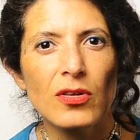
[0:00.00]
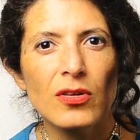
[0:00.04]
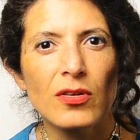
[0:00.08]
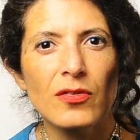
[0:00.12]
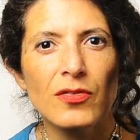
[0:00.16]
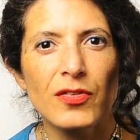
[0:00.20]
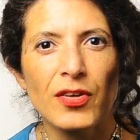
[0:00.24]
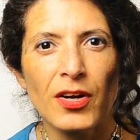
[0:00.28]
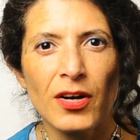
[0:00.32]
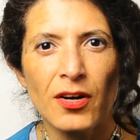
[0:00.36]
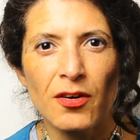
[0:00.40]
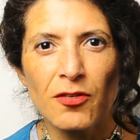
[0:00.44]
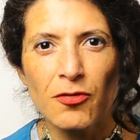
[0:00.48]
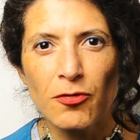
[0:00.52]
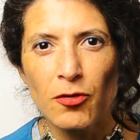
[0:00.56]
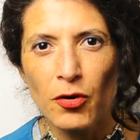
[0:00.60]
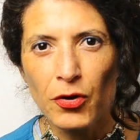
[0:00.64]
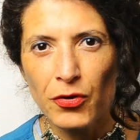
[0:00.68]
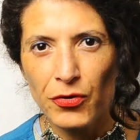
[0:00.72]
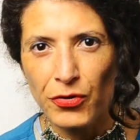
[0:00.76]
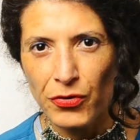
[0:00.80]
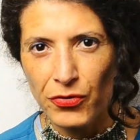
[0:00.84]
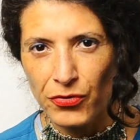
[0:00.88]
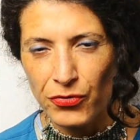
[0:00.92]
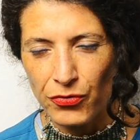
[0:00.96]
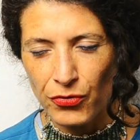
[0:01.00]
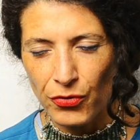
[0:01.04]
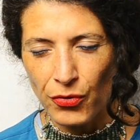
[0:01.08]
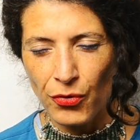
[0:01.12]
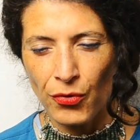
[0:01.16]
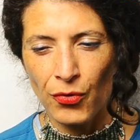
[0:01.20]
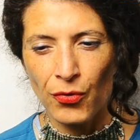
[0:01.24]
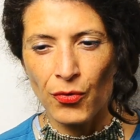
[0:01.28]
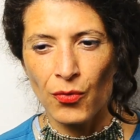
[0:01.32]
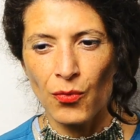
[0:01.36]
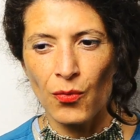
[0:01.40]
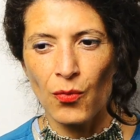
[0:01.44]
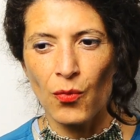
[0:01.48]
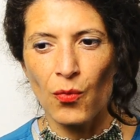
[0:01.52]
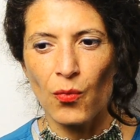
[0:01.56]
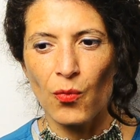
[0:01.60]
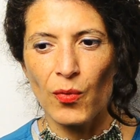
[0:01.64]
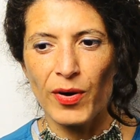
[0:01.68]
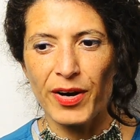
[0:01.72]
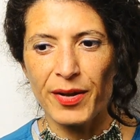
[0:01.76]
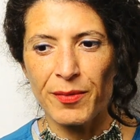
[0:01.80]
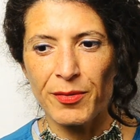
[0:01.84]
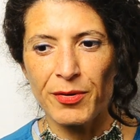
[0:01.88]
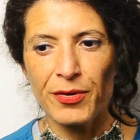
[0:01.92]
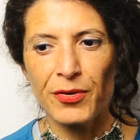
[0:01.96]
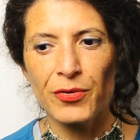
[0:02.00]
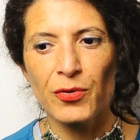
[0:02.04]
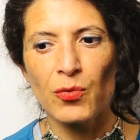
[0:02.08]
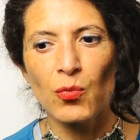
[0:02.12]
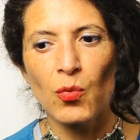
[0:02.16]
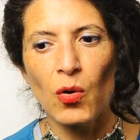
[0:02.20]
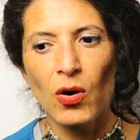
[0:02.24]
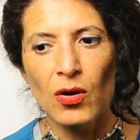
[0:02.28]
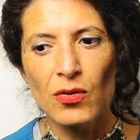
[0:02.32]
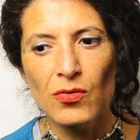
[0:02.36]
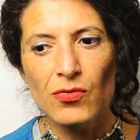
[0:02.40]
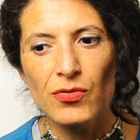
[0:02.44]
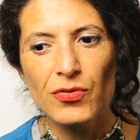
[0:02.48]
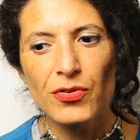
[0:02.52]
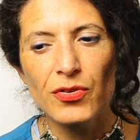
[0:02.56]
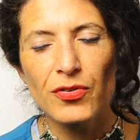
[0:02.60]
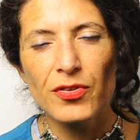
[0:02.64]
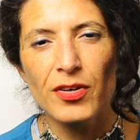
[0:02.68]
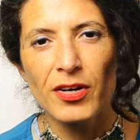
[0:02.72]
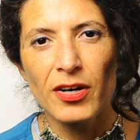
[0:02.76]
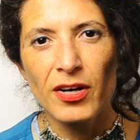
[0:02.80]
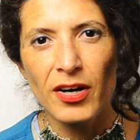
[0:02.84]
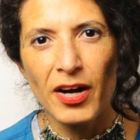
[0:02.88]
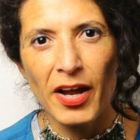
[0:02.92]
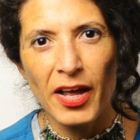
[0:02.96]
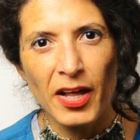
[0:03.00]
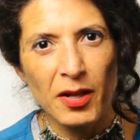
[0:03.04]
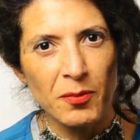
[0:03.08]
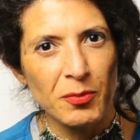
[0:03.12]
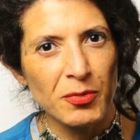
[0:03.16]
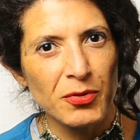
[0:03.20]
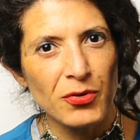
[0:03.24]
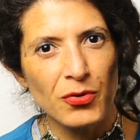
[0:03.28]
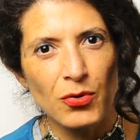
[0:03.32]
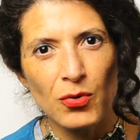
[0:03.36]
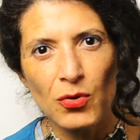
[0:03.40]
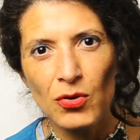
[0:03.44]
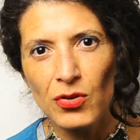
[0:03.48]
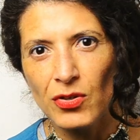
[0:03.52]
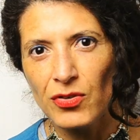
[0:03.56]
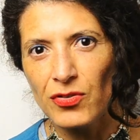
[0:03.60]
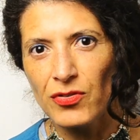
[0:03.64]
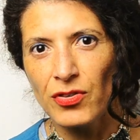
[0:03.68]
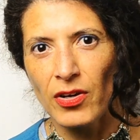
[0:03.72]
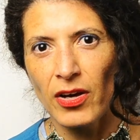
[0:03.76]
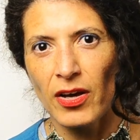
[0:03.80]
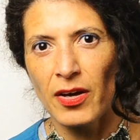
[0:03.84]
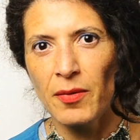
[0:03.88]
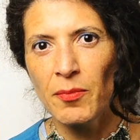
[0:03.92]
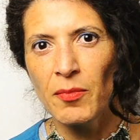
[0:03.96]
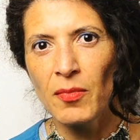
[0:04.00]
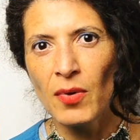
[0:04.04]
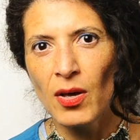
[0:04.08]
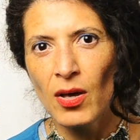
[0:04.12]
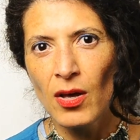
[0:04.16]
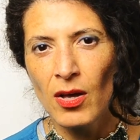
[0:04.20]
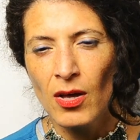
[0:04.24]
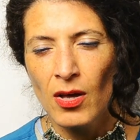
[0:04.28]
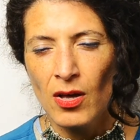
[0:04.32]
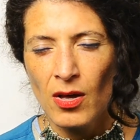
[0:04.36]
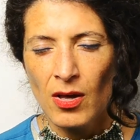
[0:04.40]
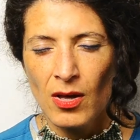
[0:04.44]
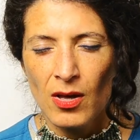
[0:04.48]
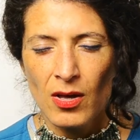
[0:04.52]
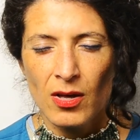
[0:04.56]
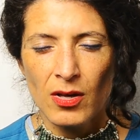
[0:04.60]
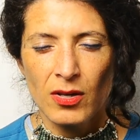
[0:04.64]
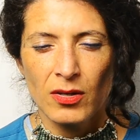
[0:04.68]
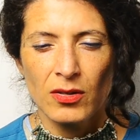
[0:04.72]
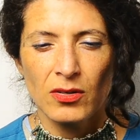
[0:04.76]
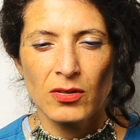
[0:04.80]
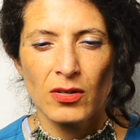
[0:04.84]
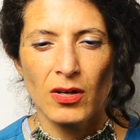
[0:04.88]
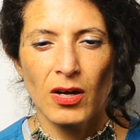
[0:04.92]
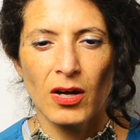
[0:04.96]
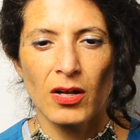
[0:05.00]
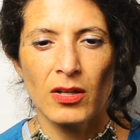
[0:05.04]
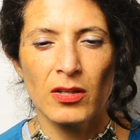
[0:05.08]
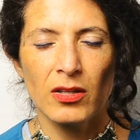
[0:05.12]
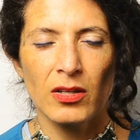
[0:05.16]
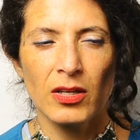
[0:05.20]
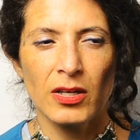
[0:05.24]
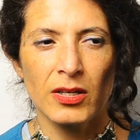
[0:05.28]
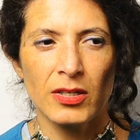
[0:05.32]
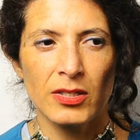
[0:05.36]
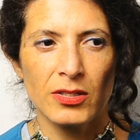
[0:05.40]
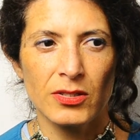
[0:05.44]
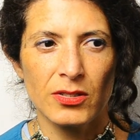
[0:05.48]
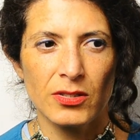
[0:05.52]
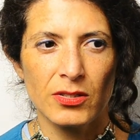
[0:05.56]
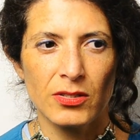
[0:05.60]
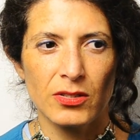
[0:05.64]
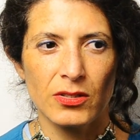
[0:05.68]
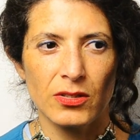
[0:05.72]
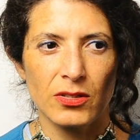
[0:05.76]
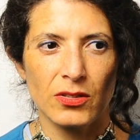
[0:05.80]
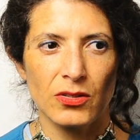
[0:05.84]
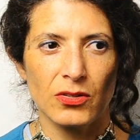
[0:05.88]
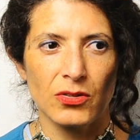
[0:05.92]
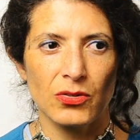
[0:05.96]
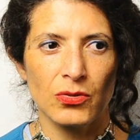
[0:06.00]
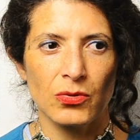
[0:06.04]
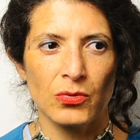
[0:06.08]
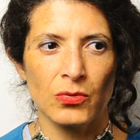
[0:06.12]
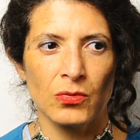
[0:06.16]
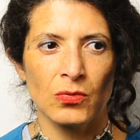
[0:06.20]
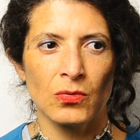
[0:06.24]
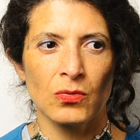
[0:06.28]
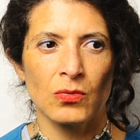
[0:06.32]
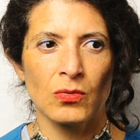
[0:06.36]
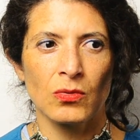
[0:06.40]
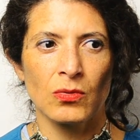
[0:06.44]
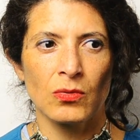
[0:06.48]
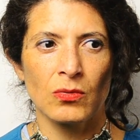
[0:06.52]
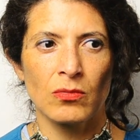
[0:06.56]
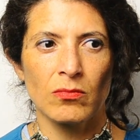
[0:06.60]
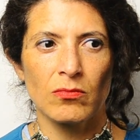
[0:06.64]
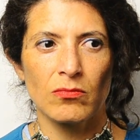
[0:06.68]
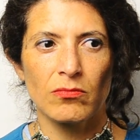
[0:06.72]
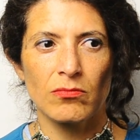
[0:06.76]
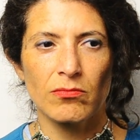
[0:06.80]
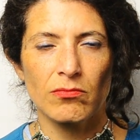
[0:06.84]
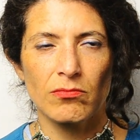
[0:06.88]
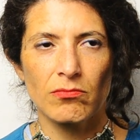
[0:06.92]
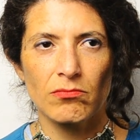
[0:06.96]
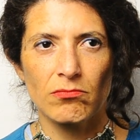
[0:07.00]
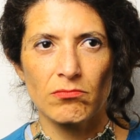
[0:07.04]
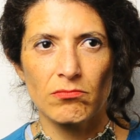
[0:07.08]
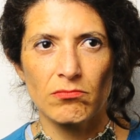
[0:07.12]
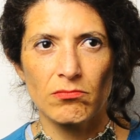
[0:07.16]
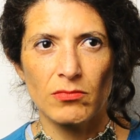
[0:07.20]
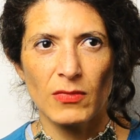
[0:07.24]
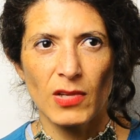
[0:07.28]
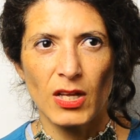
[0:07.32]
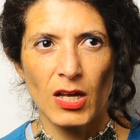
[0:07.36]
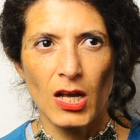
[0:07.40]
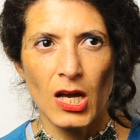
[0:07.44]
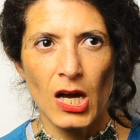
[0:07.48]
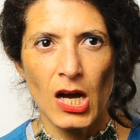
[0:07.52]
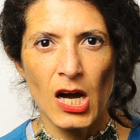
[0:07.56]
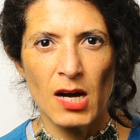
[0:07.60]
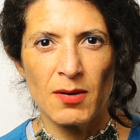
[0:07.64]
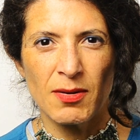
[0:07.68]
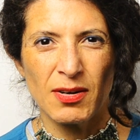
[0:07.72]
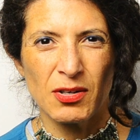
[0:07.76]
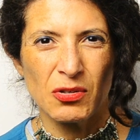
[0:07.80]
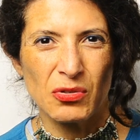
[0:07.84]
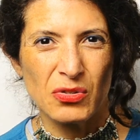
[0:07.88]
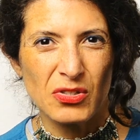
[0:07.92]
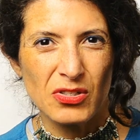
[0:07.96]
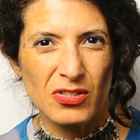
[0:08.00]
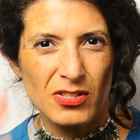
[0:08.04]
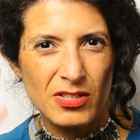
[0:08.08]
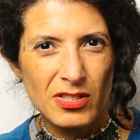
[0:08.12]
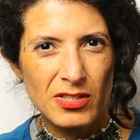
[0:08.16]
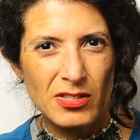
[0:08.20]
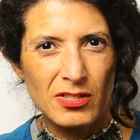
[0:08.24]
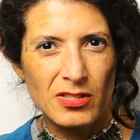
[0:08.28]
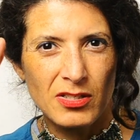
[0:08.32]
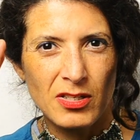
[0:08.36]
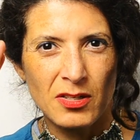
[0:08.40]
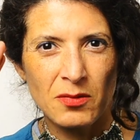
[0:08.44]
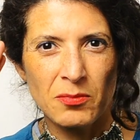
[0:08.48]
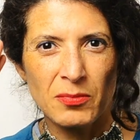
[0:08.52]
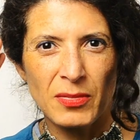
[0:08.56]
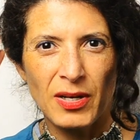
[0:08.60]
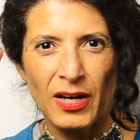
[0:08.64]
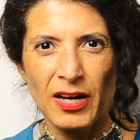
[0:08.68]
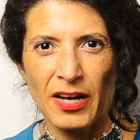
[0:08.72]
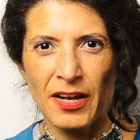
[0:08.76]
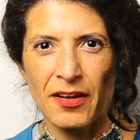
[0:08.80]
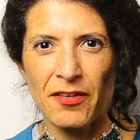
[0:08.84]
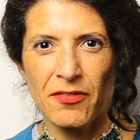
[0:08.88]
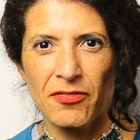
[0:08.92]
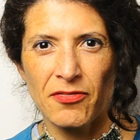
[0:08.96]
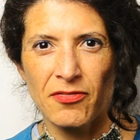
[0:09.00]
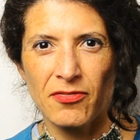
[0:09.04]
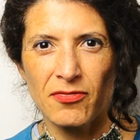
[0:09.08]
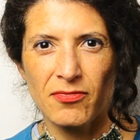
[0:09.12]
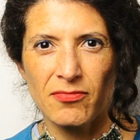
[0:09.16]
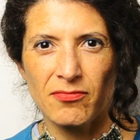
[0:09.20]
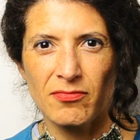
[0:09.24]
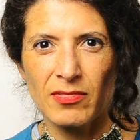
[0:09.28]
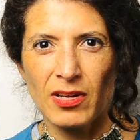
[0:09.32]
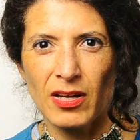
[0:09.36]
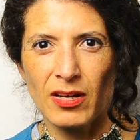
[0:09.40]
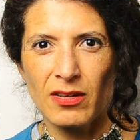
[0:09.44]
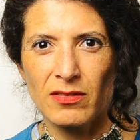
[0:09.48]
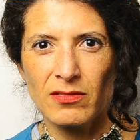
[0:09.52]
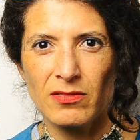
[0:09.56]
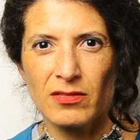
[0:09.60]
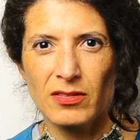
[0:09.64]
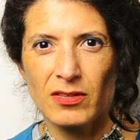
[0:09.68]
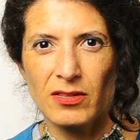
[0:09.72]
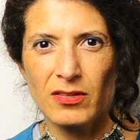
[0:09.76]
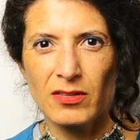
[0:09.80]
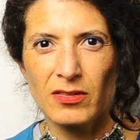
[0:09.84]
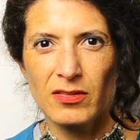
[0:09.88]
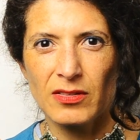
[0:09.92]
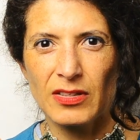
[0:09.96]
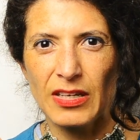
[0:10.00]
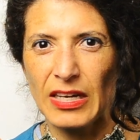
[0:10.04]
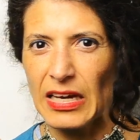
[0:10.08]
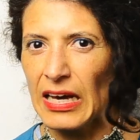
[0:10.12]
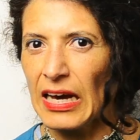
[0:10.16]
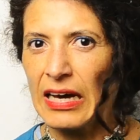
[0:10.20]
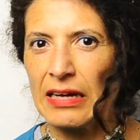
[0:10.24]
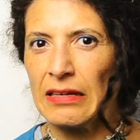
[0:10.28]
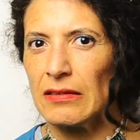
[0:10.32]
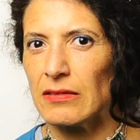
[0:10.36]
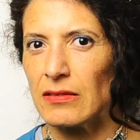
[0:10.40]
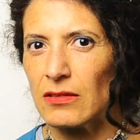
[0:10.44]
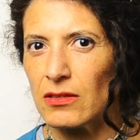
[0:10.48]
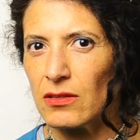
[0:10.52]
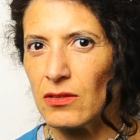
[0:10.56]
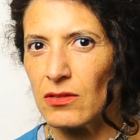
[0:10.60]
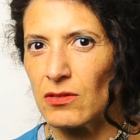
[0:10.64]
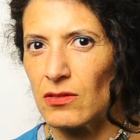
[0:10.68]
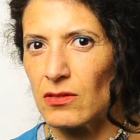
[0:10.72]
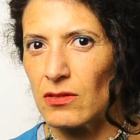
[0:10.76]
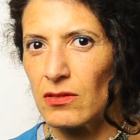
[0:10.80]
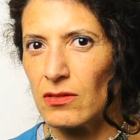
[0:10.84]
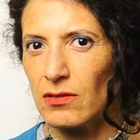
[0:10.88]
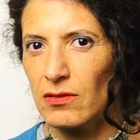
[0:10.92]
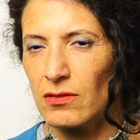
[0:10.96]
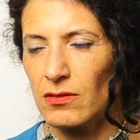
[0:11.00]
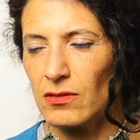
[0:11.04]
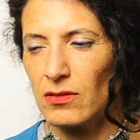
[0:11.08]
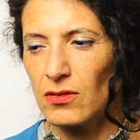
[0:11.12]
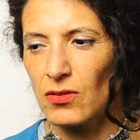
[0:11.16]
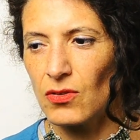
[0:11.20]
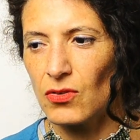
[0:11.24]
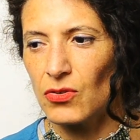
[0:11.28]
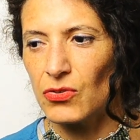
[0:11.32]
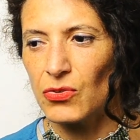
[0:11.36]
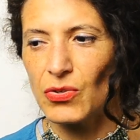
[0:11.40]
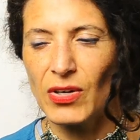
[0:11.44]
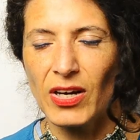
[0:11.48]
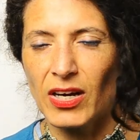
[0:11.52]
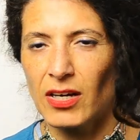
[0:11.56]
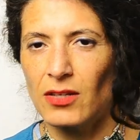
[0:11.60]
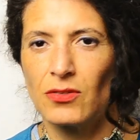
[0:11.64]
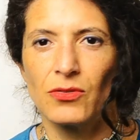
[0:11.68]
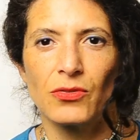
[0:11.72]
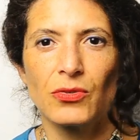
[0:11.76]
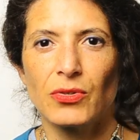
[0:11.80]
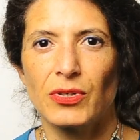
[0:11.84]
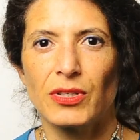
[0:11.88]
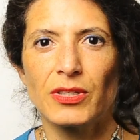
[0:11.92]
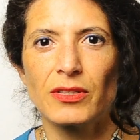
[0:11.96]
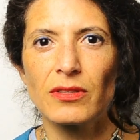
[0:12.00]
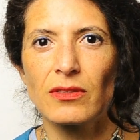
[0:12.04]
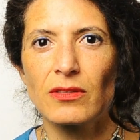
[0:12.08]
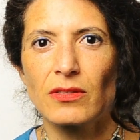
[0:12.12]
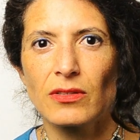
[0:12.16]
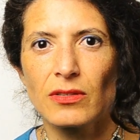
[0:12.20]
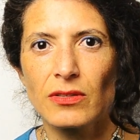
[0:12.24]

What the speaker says: They are focused on whatever you want. They are helping you all the time, unless you have a consistent belief that they can't or you can't do it.